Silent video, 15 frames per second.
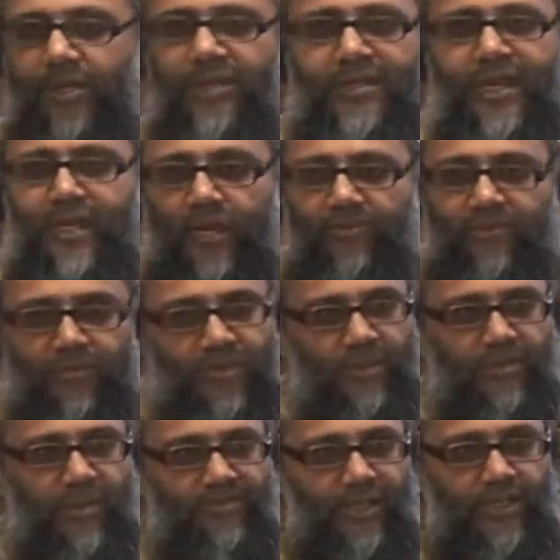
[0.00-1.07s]
because they come from
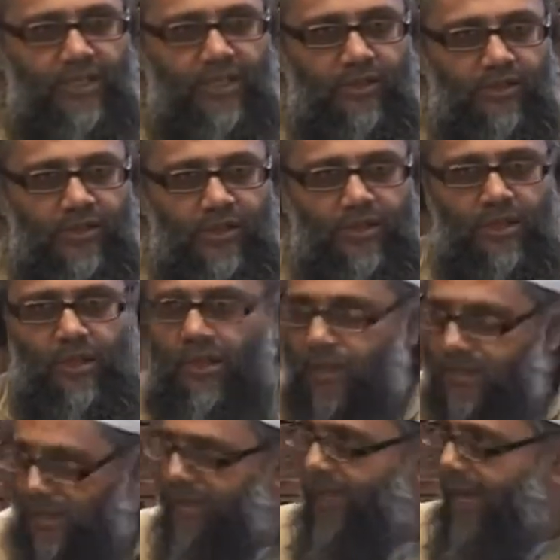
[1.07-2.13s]
some of the village countries.
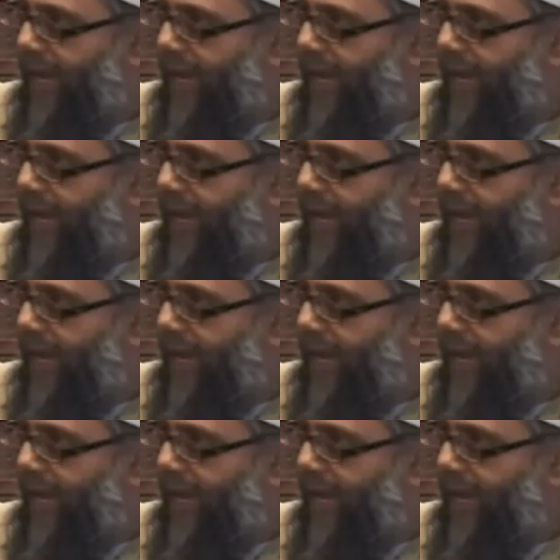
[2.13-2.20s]
So